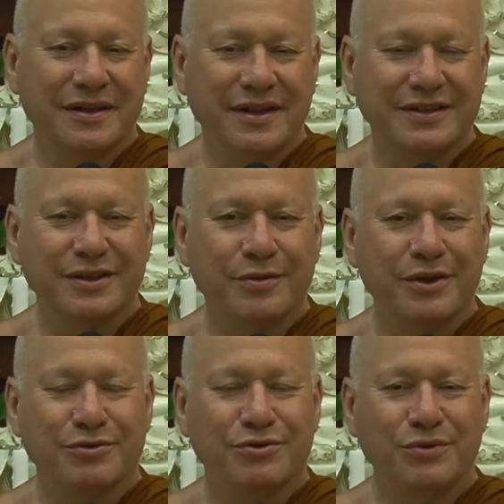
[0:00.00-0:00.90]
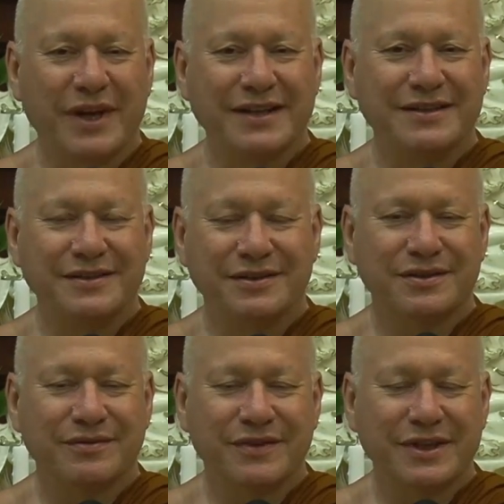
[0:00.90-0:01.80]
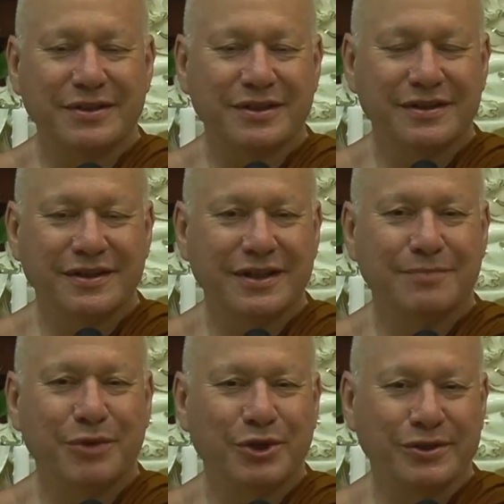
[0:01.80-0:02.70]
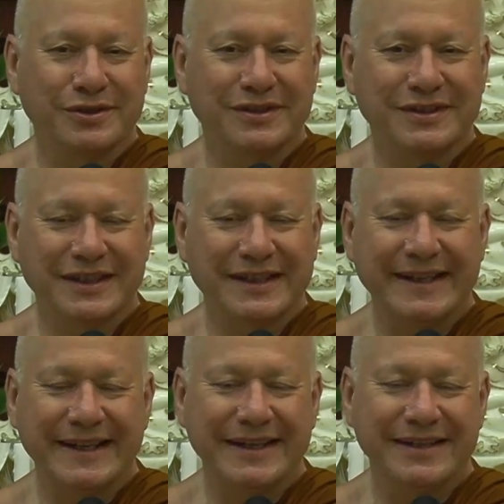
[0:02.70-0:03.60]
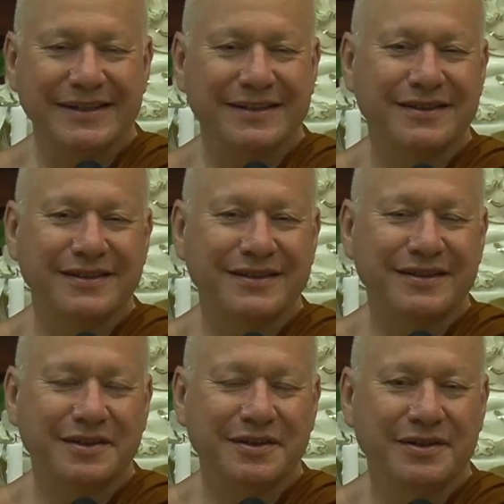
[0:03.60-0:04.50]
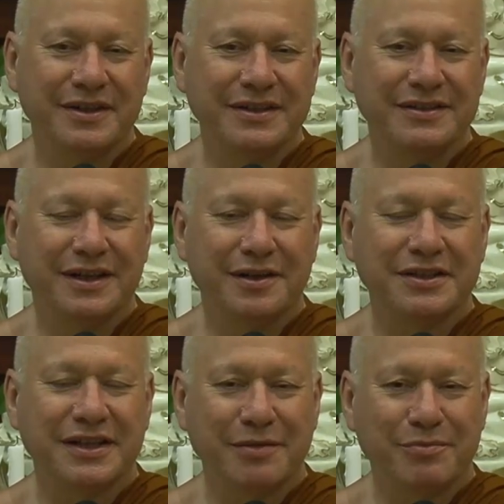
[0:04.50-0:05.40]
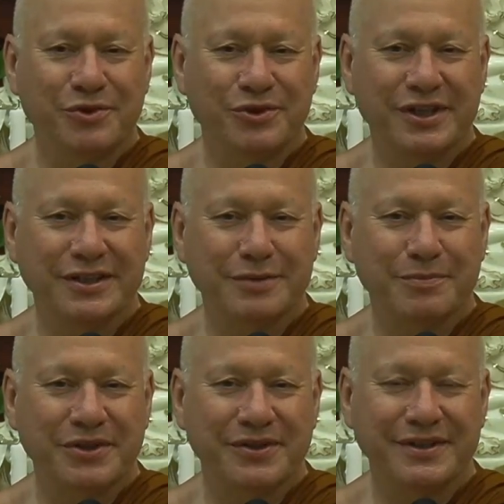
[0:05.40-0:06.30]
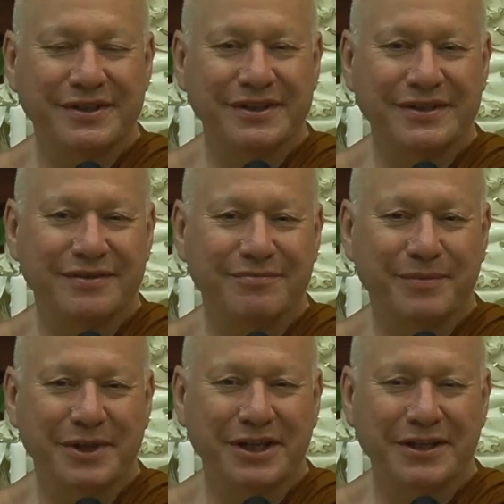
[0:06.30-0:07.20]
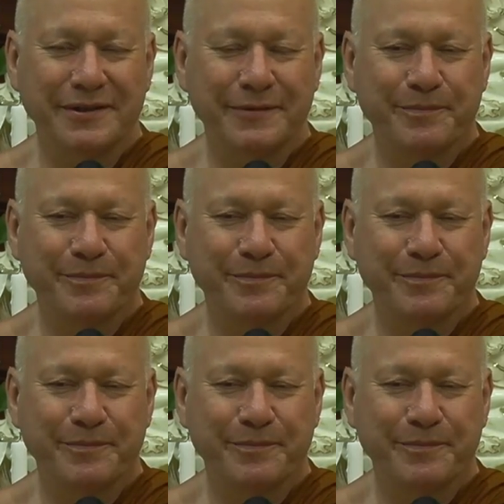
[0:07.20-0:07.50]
it's not the true essence of this person sitting here. These are temporary experiences of mind.